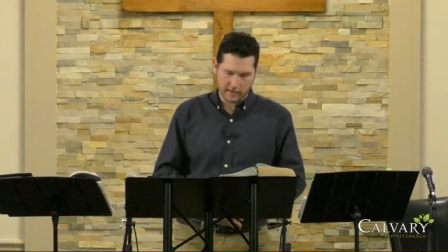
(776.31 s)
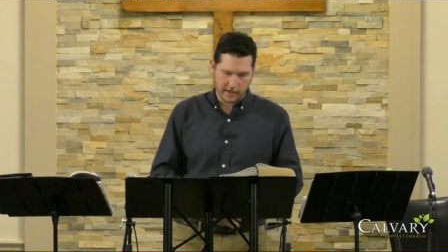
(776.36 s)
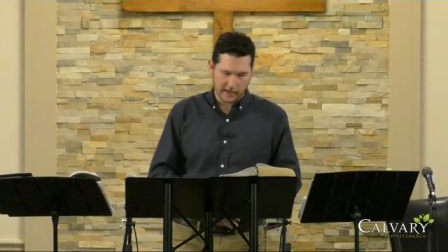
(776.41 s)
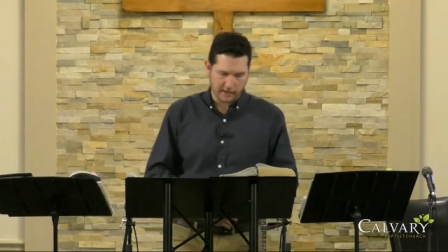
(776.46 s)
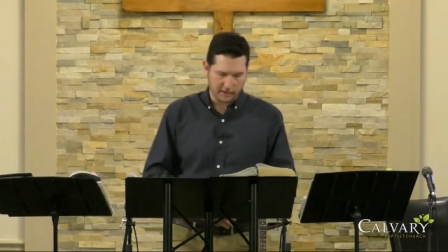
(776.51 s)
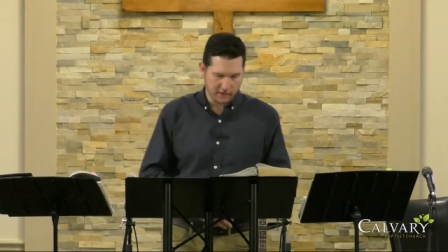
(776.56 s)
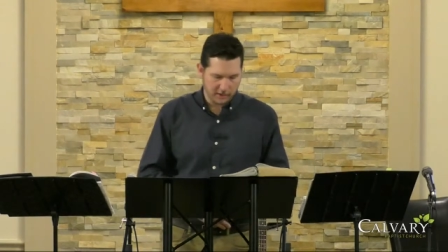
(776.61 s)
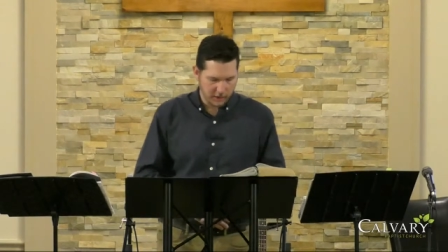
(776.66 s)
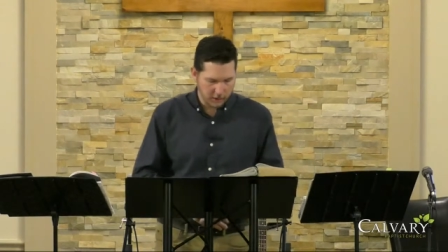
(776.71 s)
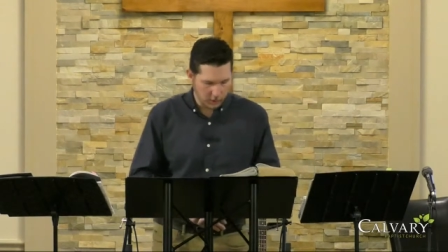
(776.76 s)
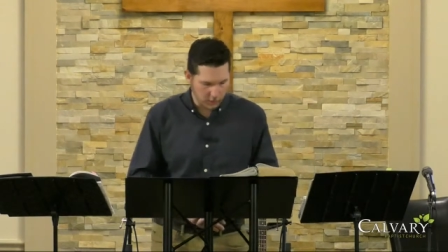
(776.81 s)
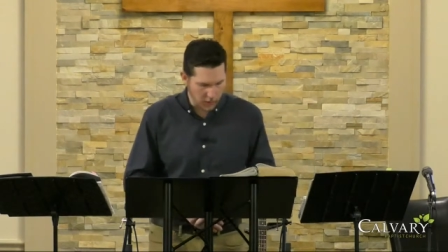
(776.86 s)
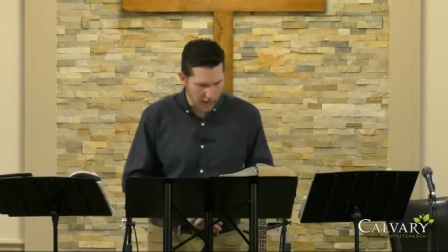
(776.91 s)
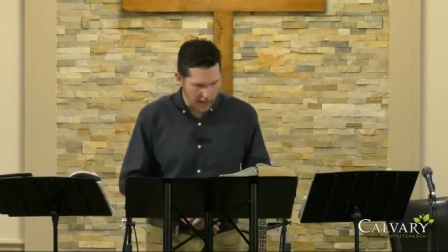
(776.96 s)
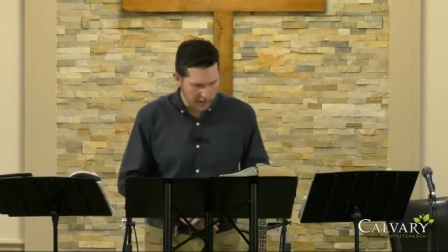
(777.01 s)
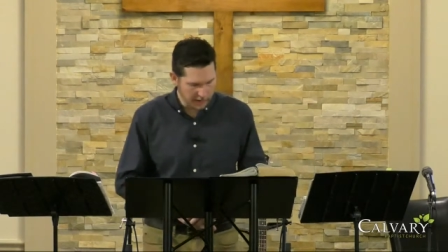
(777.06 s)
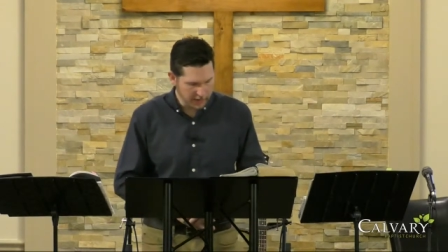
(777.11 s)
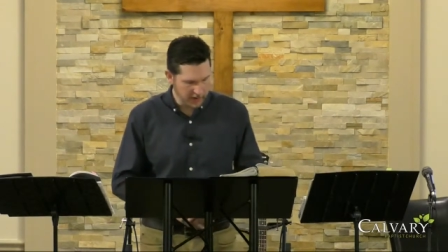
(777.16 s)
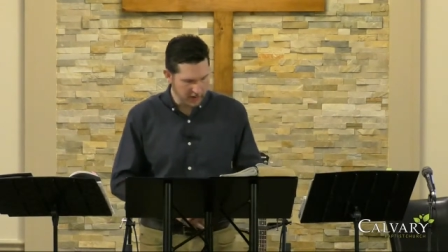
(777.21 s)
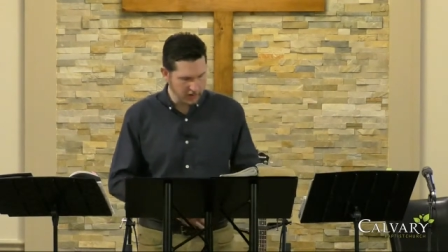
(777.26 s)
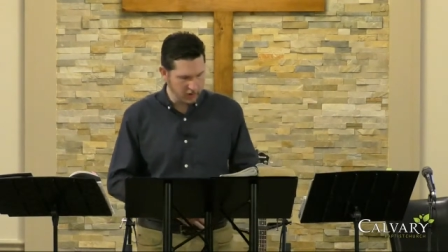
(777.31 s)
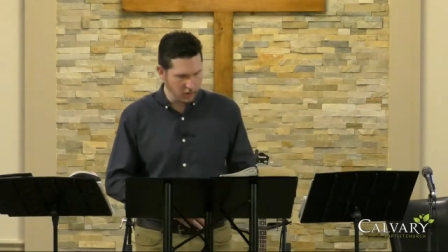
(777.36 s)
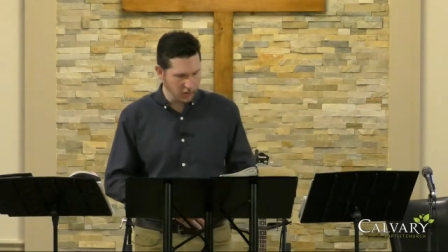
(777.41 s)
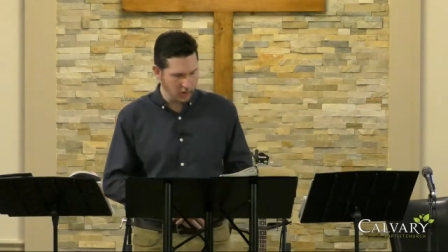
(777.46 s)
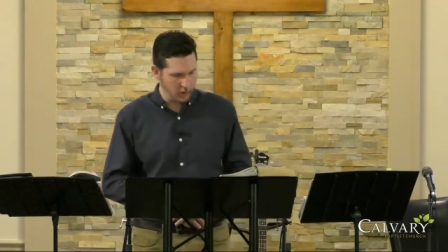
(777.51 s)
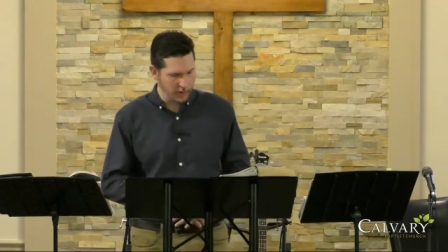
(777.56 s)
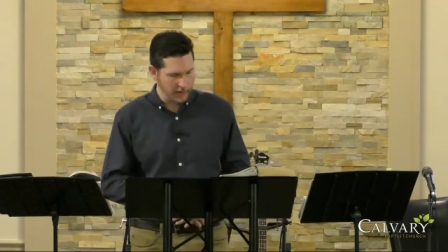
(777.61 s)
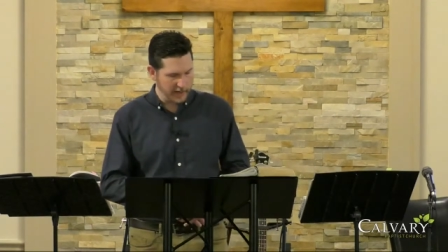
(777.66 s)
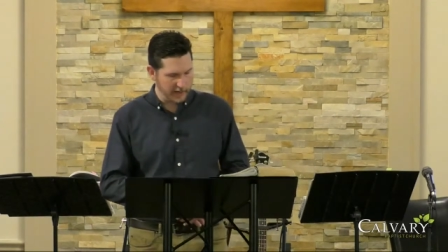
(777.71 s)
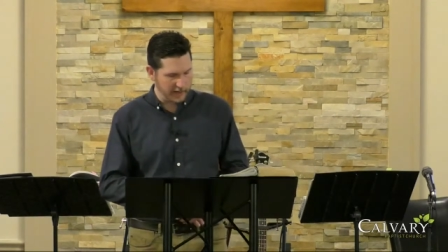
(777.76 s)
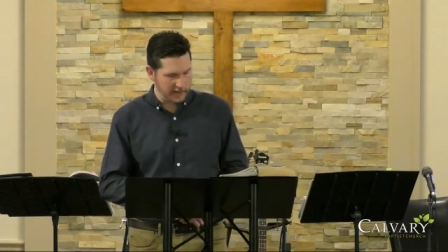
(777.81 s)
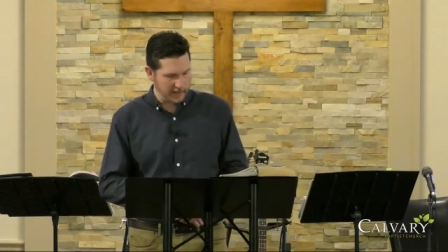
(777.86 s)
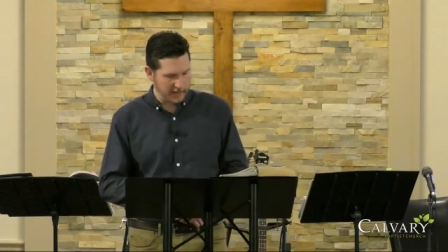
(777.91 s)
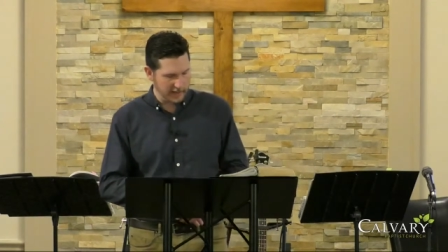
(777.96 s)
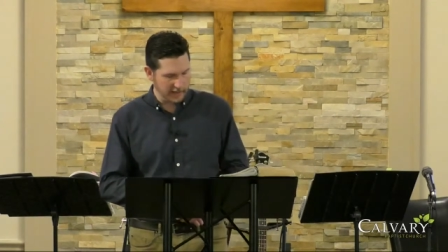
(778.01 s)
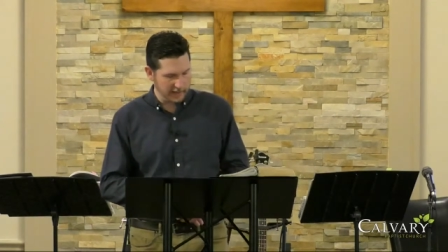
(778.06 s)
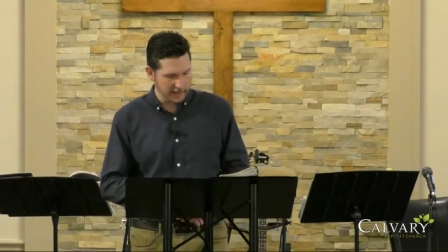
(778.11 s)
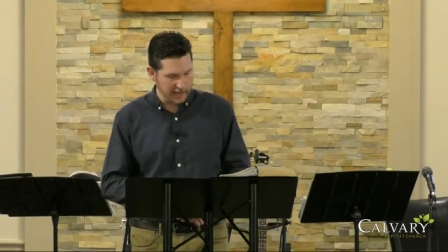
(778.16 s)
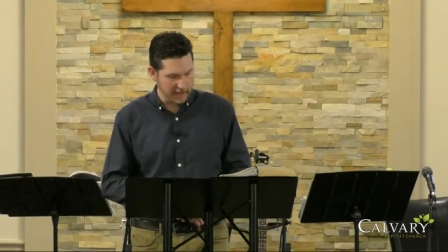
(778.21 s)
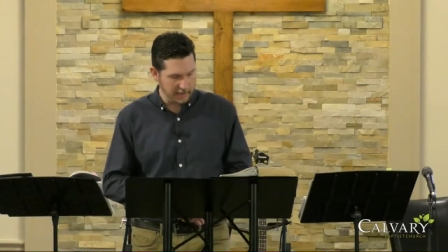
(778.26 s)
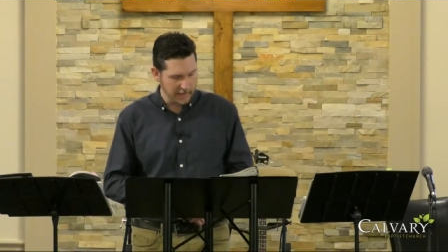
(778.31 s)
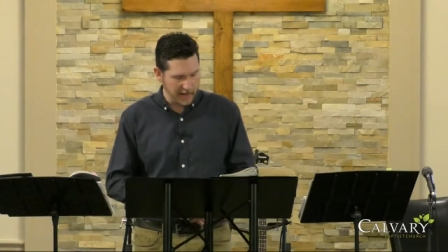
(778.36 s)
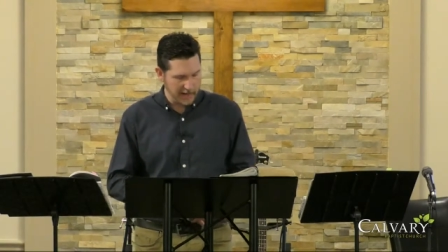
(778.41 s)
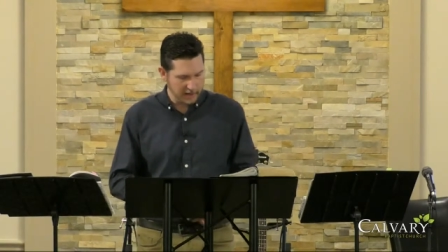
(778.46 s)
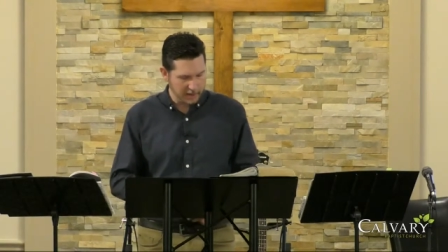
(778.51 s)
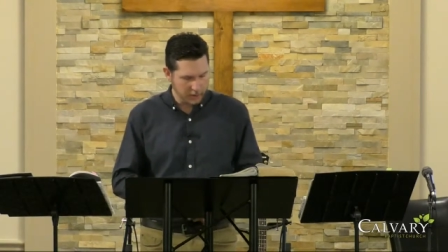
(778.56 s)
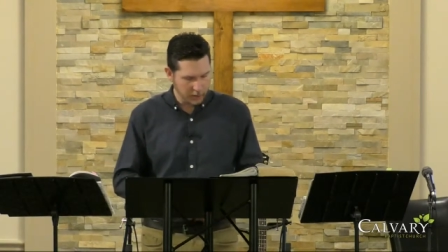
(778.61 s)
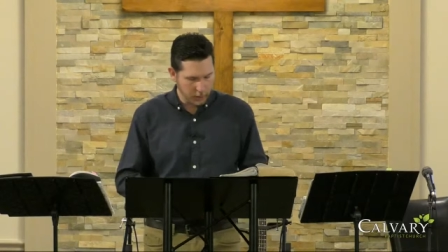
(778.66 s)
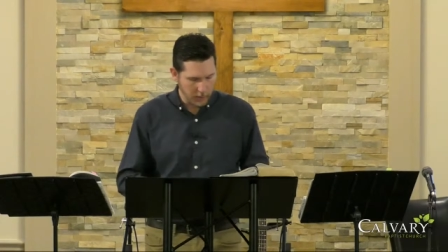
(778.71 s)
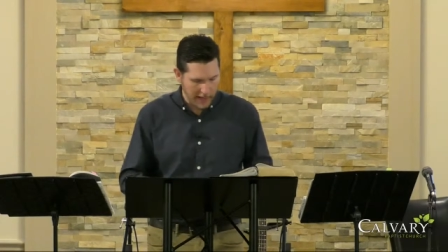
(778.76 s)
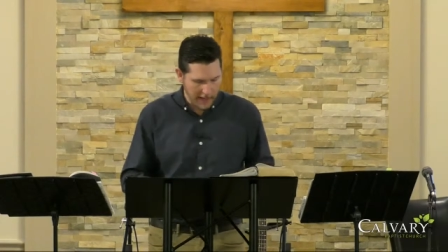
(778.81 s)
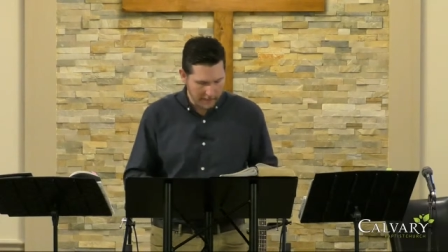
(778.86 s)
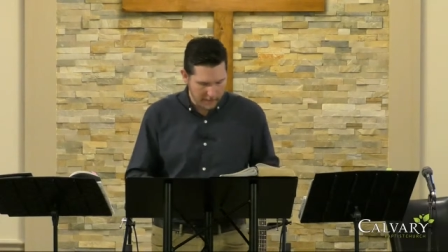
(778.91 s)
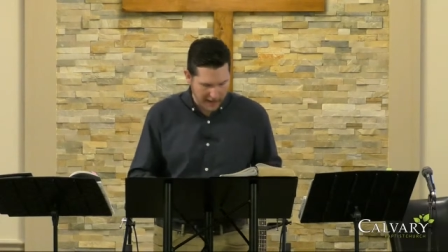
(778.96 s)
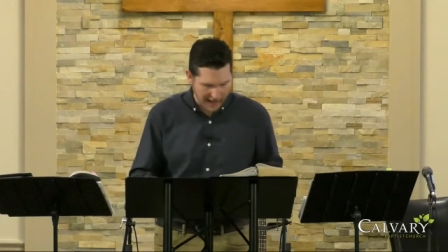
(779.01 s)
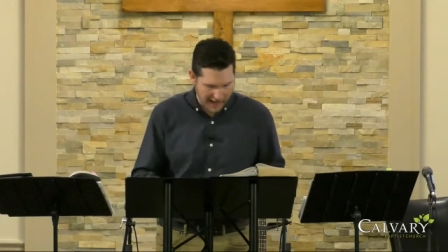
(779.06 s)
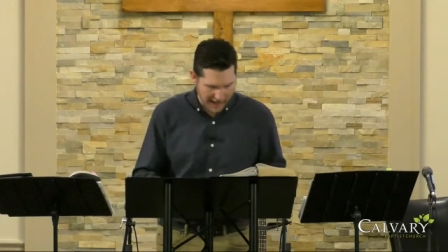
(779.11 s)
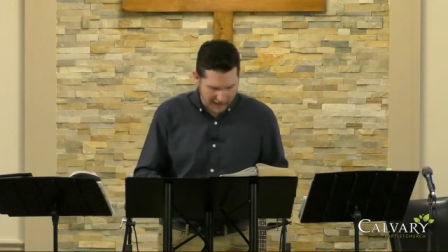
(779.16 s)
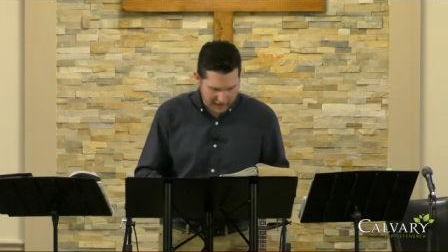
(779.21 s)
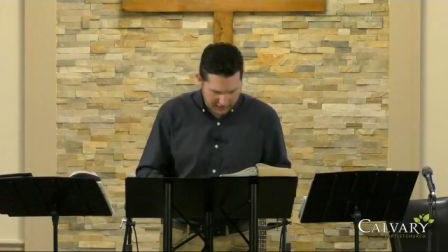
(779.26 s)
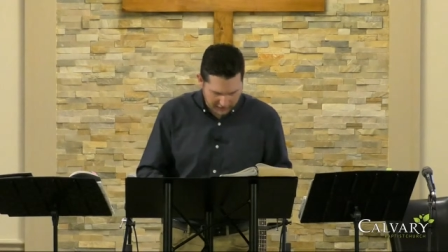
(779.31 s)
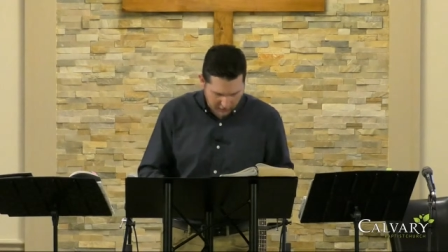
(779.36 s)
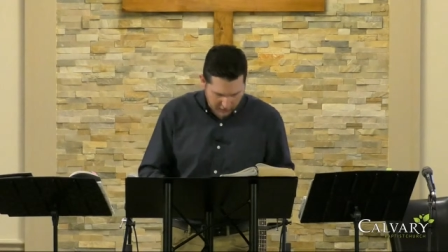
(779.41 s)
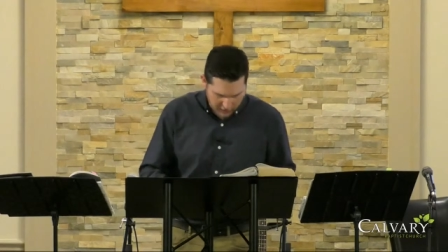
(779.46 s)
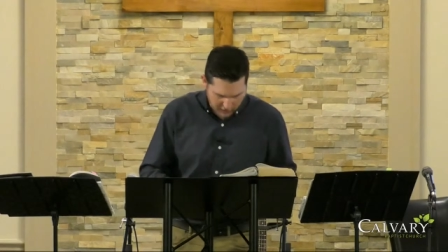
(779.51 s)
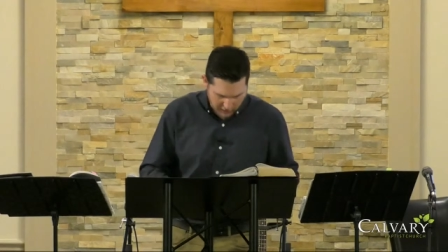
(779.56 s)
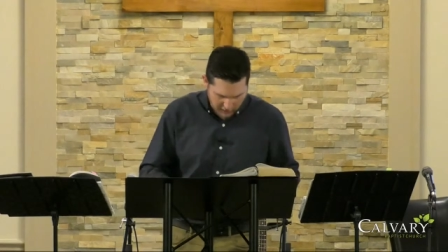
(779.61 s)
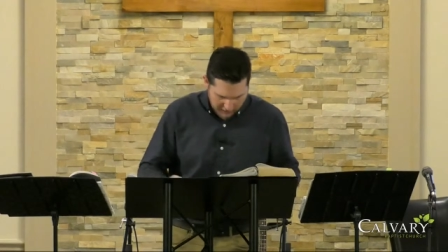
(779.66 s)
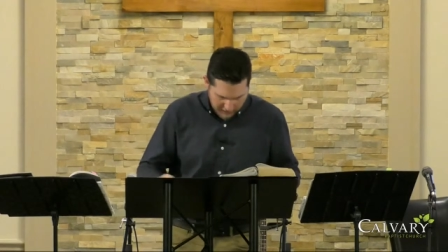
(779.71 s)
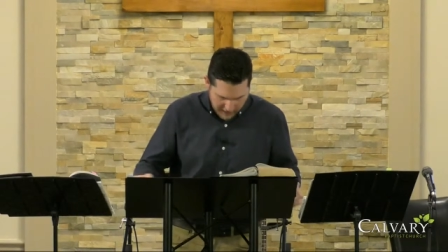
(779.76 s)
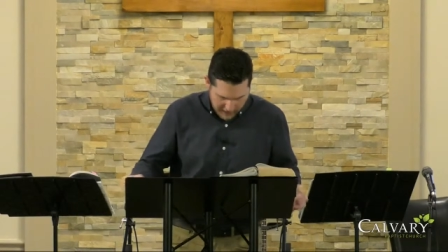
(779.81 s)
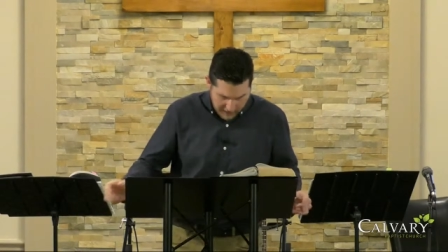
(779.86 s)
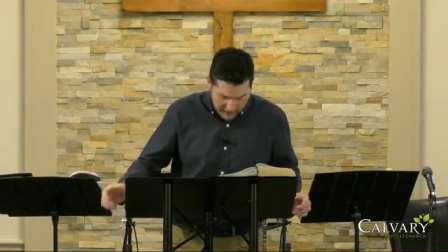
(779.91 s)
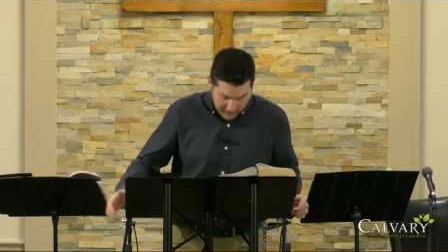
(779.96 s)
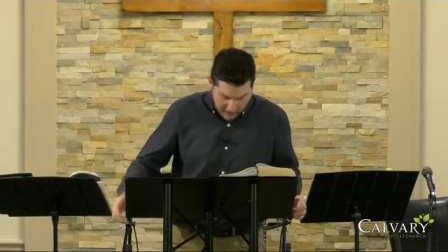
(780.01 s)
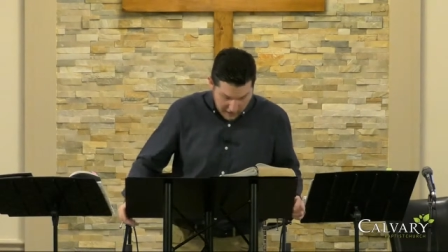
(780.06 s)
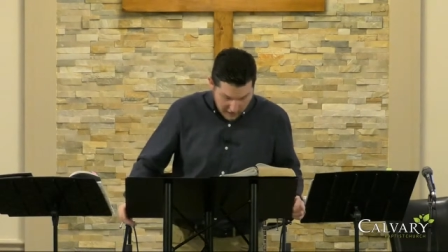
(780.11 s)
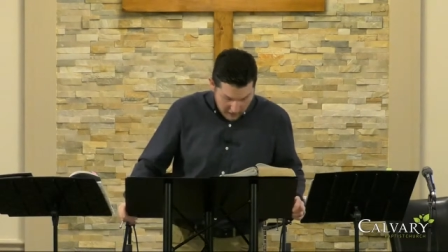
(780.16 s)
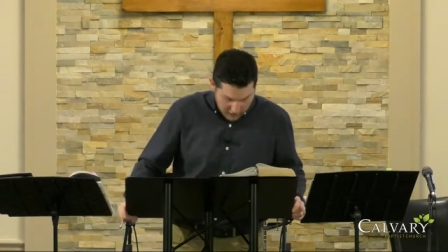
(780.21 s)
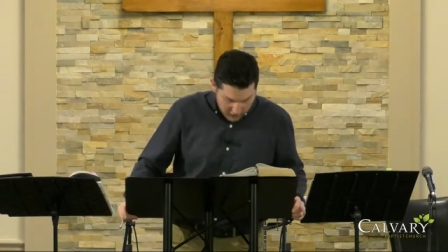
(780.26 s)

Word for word: and strengthen your weak knees and make straight paths for your feet